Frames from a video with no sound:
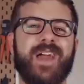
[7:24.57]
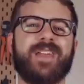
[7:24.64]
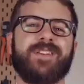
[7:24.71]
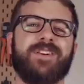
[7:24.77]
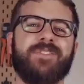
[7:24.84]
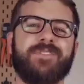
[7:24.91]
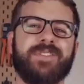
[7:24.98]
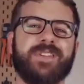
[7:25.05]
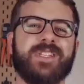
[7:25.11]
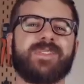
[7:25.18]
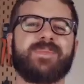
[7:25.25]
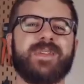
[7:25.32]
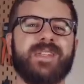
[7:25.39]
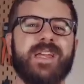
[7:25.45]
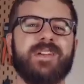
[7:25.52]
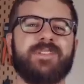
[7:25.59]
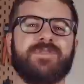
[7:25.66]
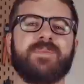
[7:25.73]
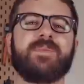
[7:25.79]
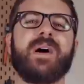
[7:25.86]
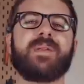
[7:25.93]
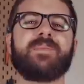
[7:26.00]
that note, this has been Daniel
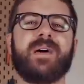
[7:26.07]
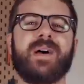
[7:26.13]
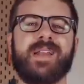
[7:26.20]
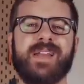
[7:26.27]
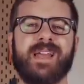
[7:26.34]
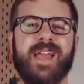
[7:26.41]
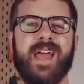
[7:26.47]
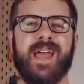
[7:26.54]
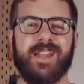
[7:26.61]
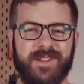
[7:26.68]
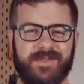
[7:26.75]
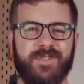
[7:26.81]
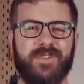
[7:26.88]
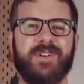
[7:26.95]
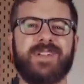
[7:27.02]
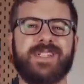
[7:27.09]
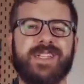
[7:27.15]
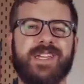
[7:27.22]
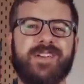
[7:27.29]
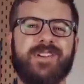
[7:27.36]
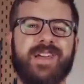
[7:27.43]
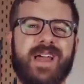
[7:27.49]
from ModBot, and I look forward to
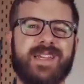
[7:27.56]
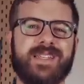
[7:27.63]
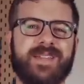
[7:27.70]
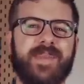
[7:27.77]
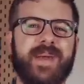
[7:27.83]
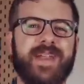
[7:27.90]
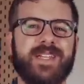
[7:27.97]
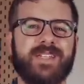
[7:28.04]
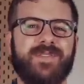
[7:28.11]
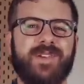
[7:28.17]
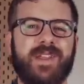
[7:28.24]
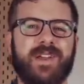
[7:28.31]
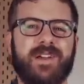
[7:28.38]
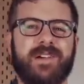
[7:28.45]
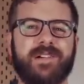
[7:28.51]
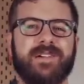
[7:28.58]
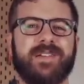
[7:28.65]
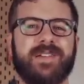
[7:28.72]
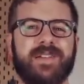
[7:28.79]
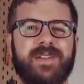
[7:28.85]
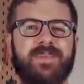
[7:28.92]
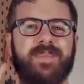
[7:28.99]
seeing you guys in my next video.
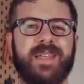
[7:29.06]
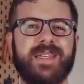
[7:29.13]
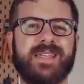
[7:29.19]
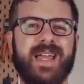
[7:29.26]
Peace,